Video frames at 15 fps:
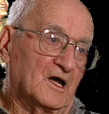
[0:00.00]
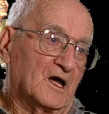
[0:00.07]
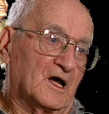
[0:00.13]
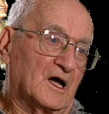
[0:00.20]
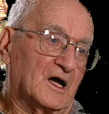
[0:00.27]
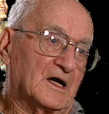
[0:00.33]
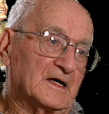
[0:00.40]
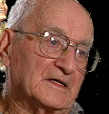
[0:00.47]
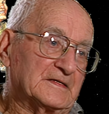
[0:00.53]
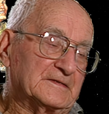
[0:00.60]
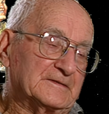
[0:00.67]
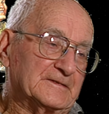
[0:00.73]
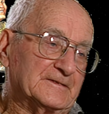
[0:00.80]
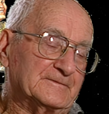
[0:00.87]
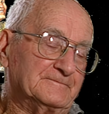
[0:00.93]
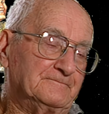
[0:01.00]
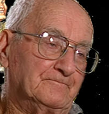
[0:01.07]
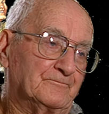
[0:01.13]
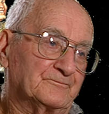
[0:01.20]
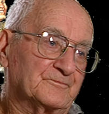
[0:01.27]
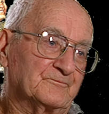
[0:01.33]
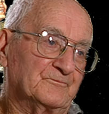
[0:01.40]
I
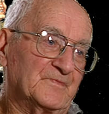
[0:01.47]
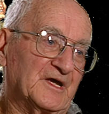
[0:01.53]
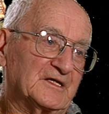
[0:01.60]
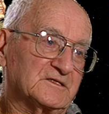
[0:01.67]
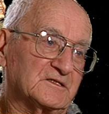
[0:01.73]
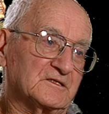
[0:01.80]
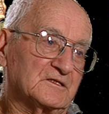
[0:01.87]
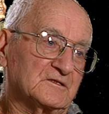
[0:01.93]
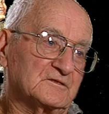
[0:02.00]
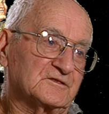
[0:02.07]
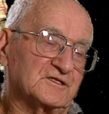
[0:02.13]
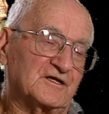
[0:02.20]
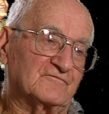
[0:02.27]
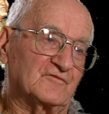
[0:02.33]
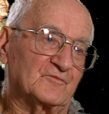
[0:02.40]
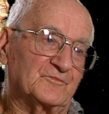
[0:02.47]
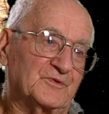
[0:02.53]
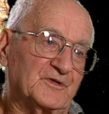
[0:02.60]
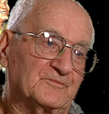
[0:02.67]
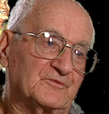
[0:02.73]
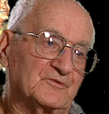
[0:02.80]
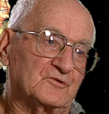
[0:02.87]
met several
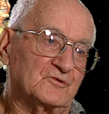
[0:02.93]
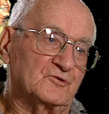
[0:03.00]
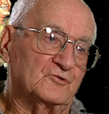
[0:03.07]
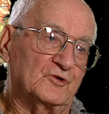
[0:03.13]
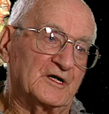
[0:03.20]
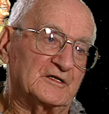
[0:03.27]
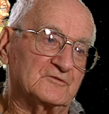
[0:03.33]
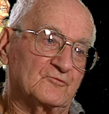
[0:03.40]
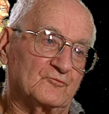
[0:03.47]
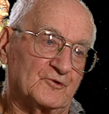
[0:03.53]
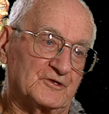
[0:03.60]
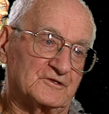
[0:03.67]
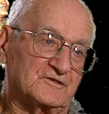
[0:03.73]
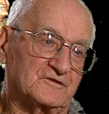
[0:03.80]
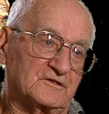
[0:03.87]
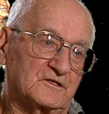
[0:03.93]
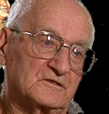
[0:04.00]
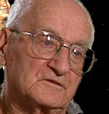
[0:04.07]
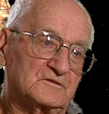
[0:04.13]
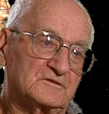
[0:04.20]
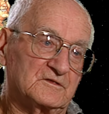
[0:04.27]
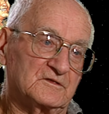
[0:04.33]
people who had worked
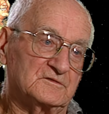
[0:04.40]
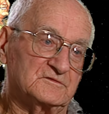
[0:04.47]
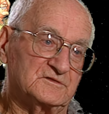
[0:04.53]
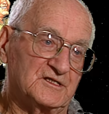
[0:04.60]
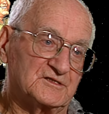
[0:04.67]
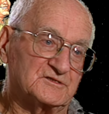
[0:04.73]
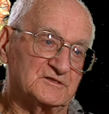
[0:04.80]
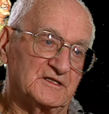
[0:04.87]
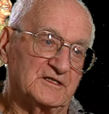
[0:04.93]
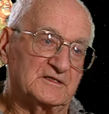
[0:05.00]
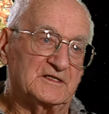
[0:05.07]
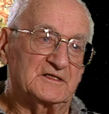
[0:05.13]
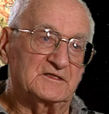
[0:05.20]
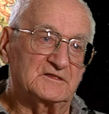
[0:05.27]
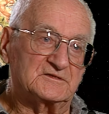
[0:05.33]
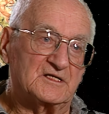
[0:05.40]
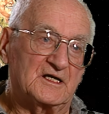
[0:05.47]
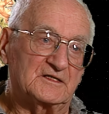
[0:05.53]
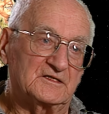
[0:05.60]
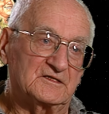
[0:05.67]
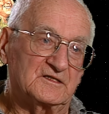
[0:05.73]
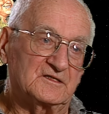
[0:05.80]
at Disney, and they
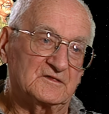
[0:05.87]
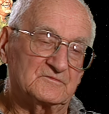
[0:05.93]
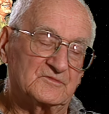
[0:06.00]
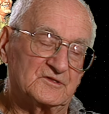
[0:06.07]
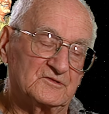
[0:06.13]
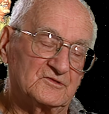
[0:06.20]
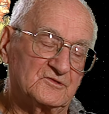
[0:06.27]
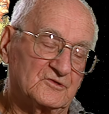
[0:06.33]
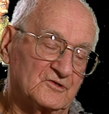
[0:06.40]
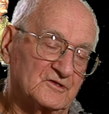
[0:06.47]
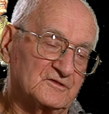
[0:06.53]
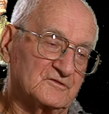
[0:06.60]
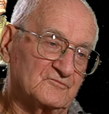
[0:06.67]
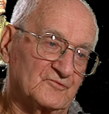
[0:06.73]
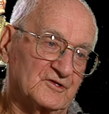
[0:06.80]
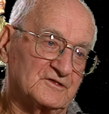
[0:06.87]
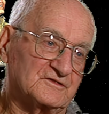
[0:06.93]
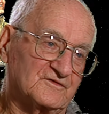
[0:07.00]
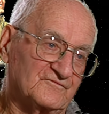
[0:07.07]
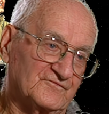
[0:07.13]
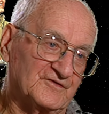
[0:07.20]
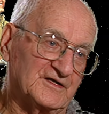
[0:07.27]
decided to come to New York and work as
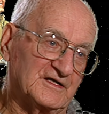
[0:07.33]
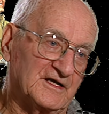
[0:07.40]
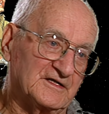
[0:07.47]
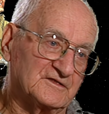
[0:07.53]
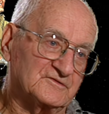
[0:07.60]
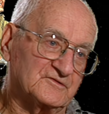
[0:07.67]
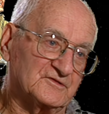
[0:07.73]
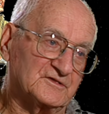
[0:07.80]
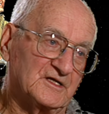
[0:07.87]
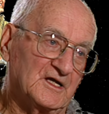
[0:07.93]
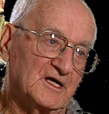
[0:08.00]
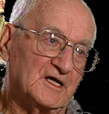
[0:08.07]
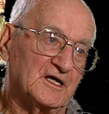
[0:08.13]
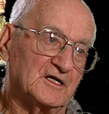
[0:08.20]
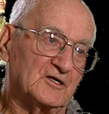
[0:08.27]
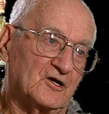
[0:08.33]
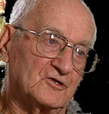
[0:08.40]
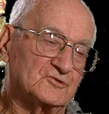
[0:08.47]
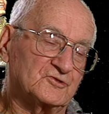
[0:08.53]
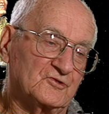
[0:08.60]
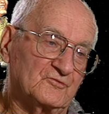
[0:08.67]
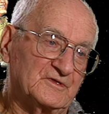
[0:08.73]
freelancers. And
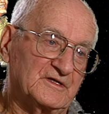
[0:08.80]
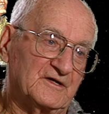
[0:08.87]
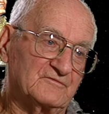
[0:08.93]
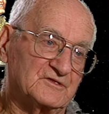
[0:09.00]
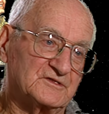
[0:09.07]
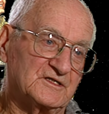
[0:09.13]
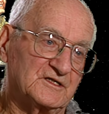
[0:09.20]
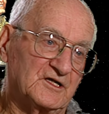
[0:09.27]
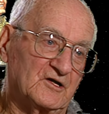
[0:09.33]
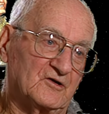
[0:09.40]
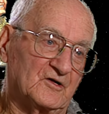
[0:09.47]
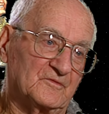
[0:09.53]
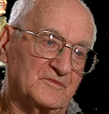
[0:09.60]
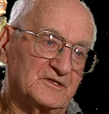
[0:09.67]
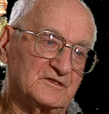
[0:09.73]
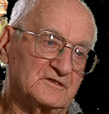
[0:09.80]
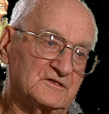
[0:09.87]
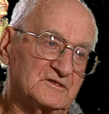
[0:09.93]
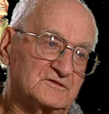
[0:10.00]
also, when I was in the Army and in